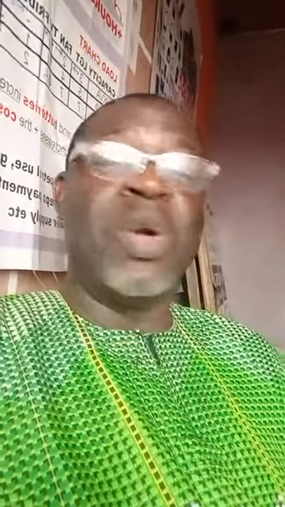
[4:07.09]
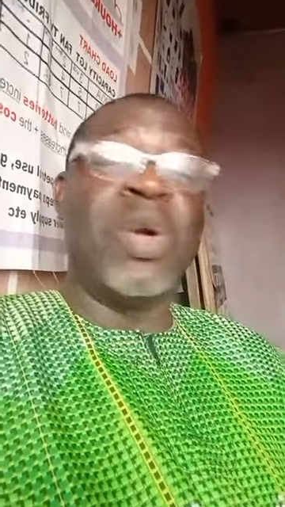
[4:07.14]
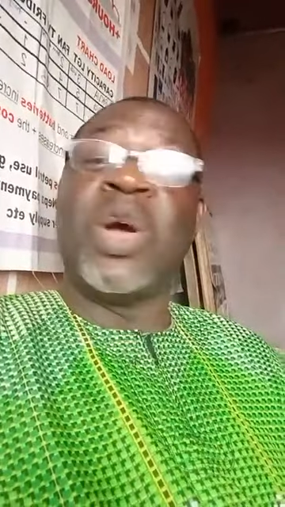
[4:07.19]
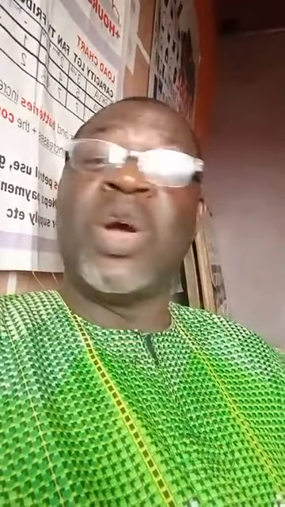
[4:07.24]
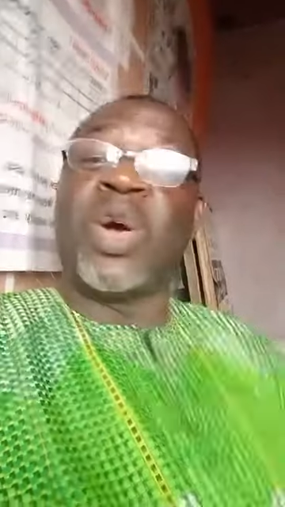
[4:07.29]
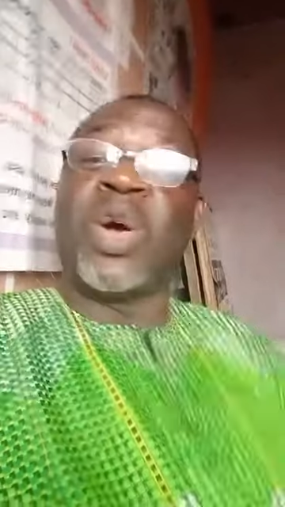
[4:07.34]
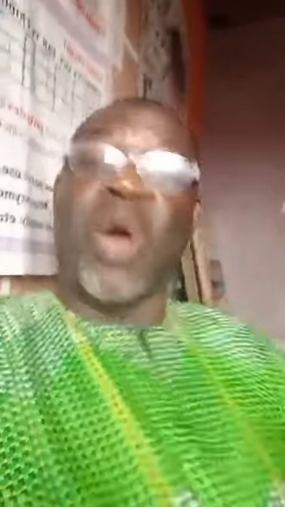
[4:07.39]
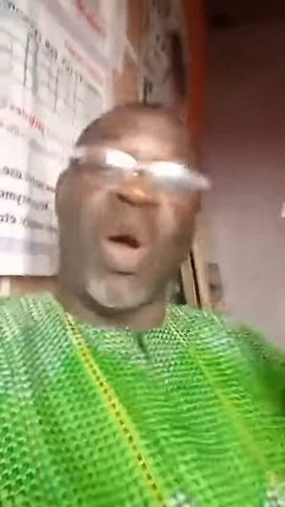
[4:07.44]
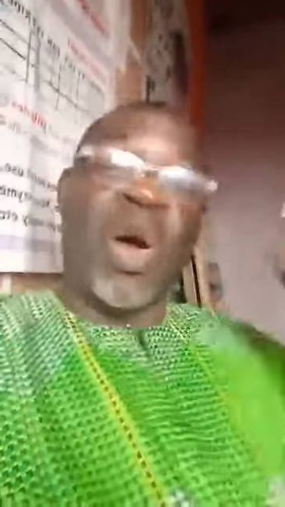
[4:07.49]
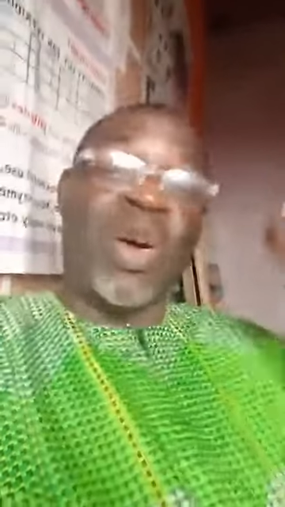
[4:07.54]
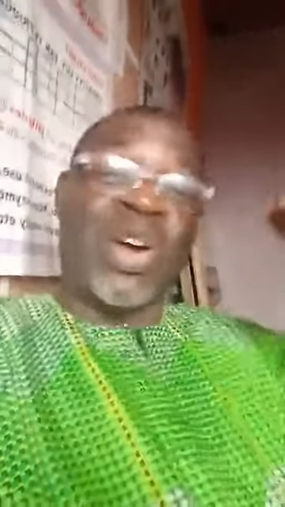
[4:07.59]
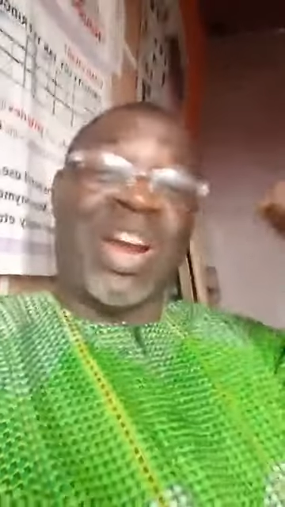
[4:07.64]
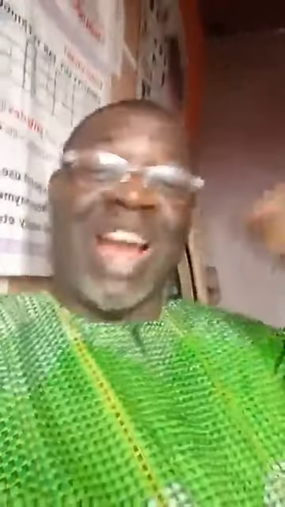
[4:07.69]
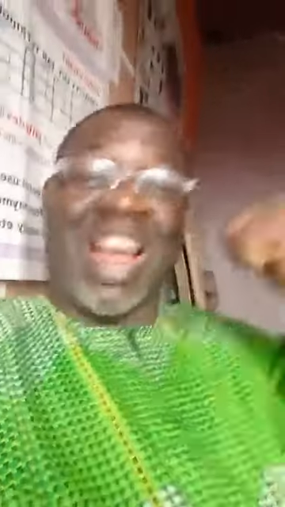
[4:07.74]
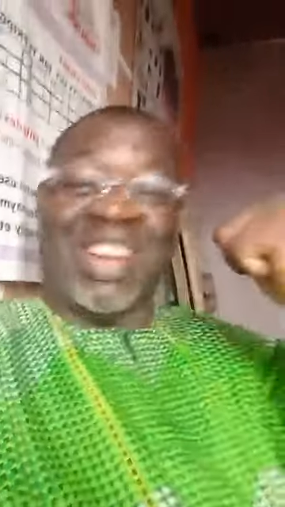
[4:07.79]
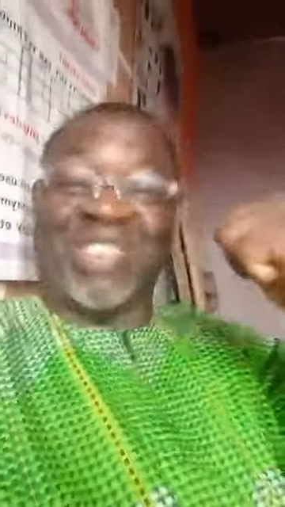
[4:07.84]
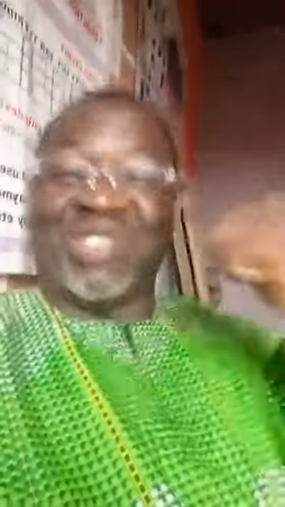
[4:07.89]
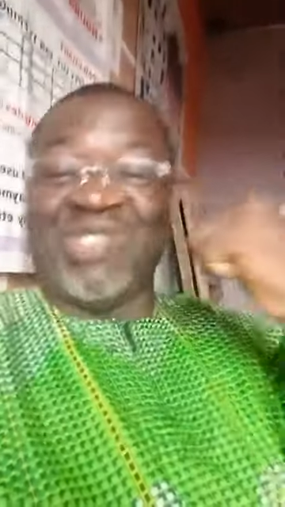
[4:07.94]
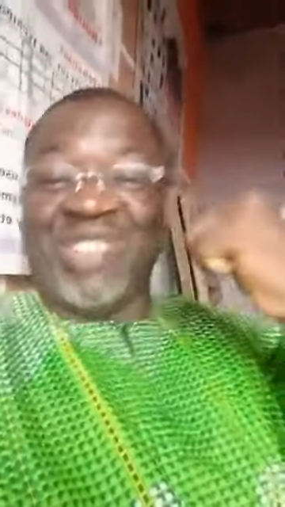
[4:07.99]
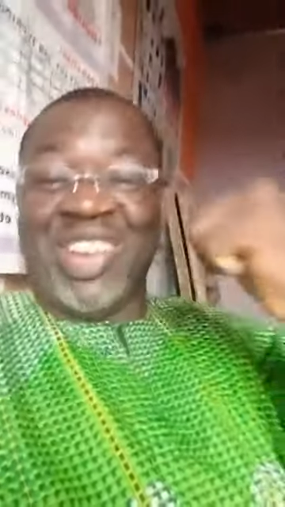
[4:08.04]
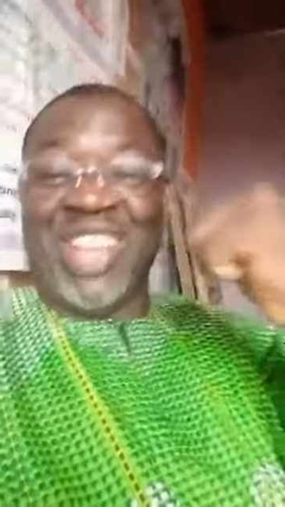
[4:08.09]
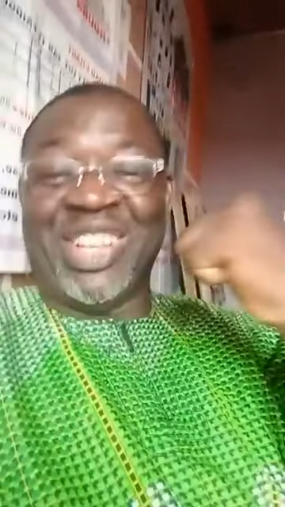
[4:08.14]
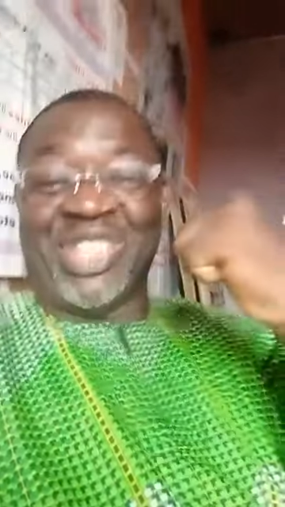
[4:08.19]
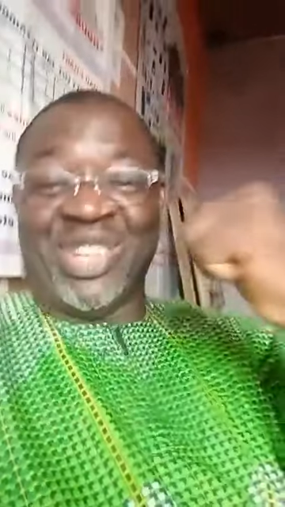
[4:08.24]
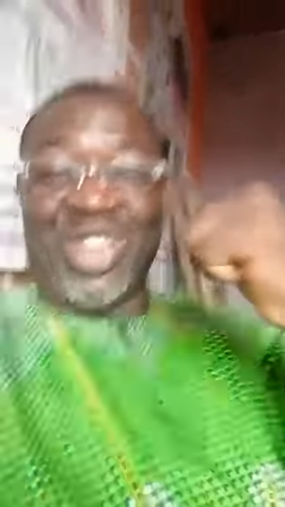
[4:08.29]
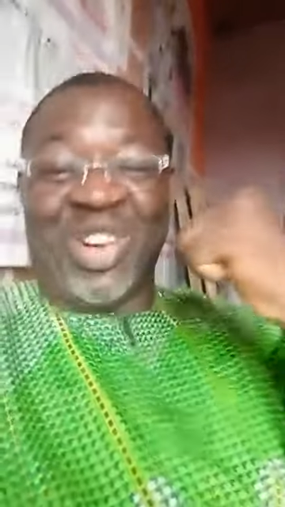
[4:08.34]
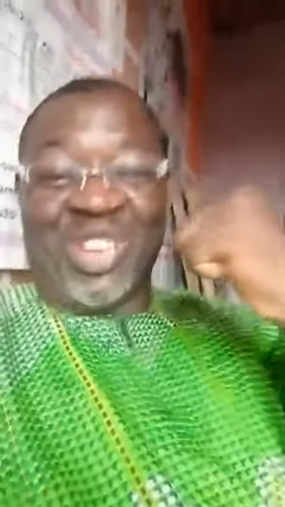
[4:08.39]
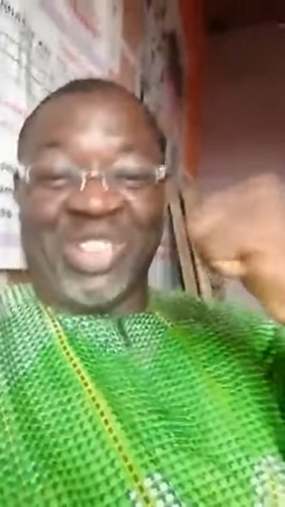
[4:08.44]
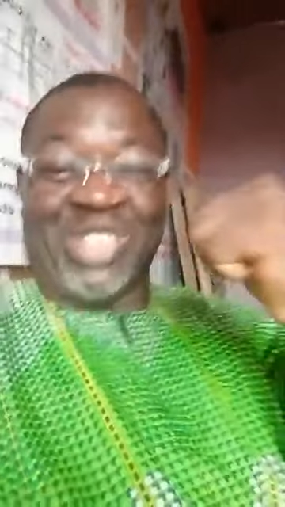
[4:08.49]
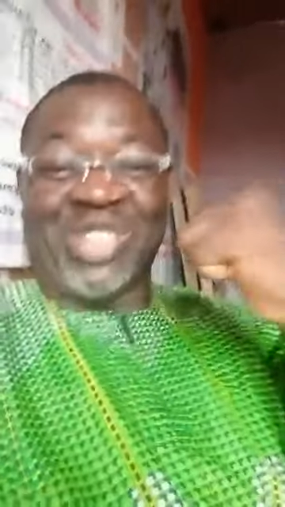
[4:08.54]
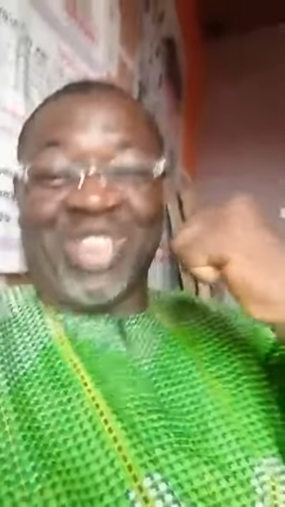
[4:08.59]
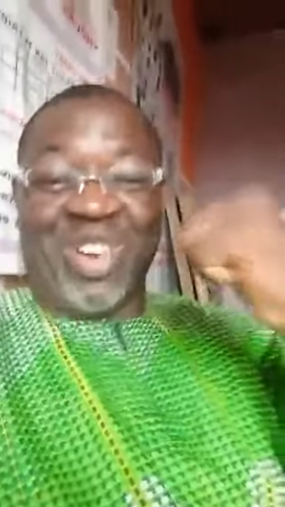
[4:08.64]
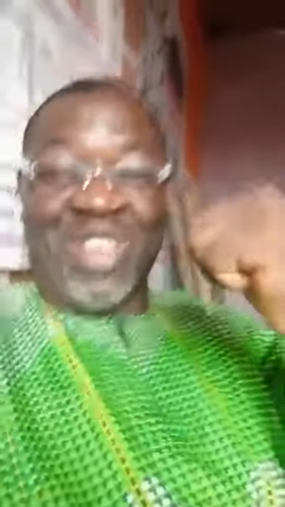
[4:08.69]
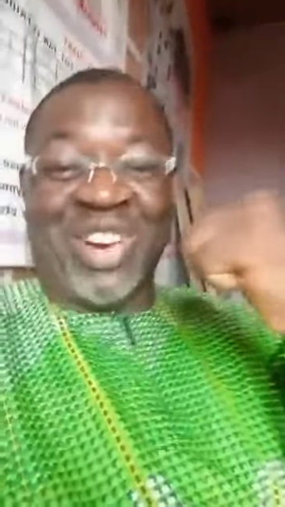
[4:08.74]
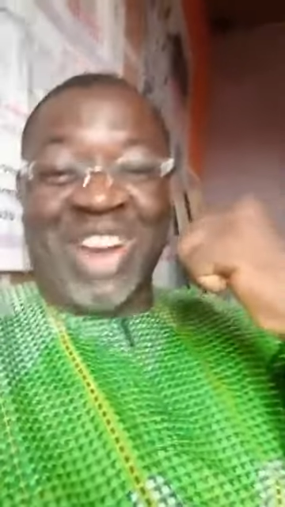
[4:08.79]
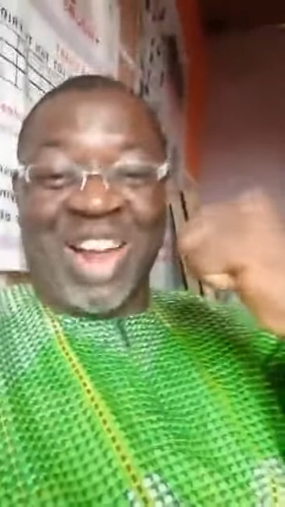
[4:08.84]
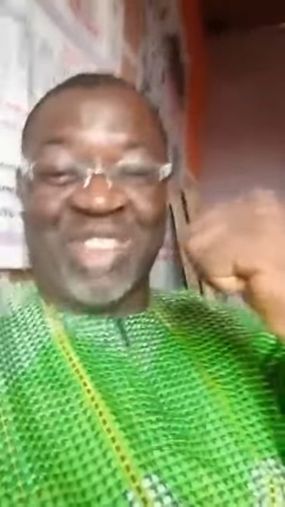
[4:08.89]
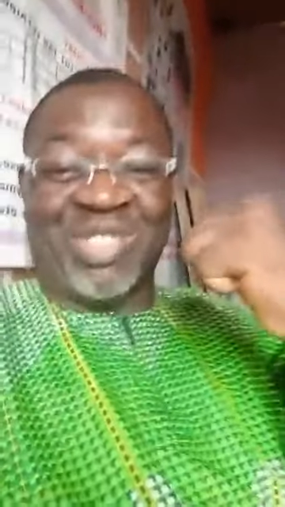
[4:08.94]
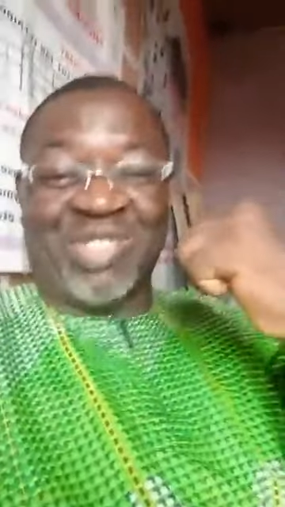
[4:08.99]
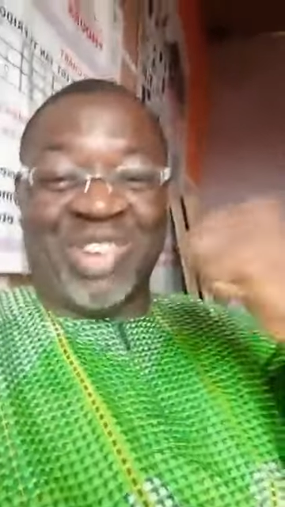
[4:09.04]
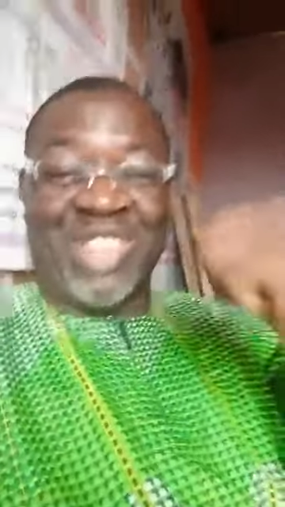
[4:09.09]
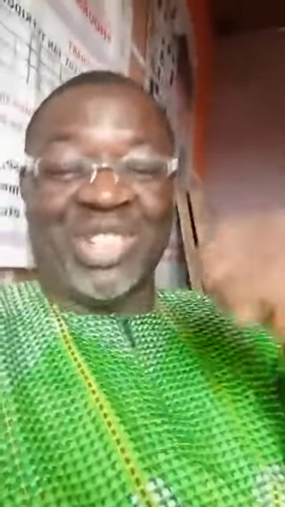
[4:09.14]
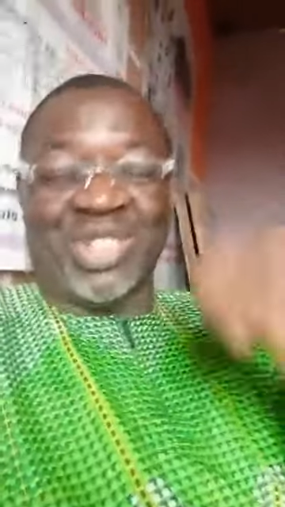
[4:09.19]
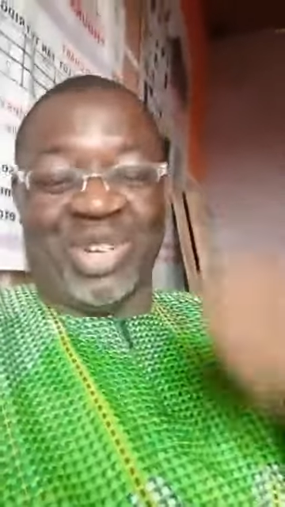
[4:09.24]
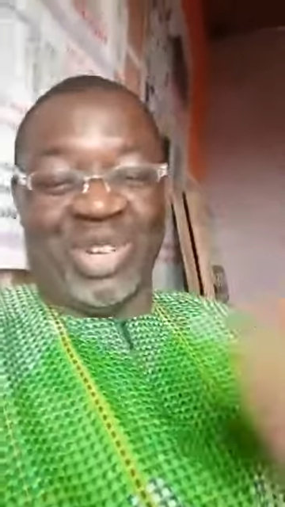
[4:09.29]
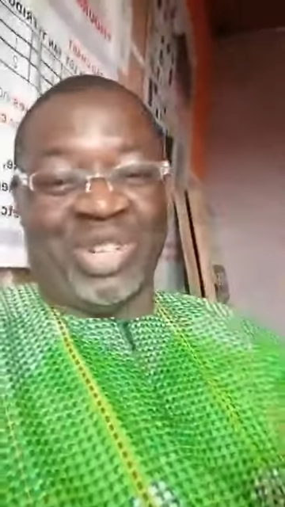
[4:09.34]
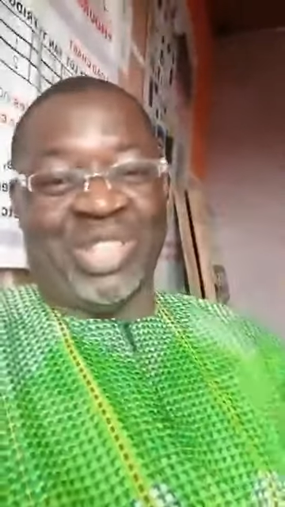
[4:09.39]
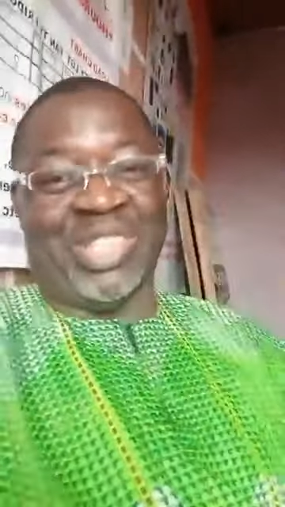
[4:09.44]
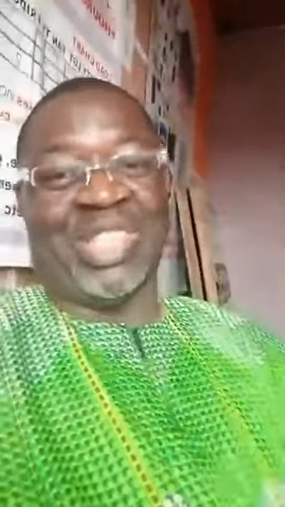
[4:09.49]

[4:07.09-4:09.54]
congratulations, congratulations.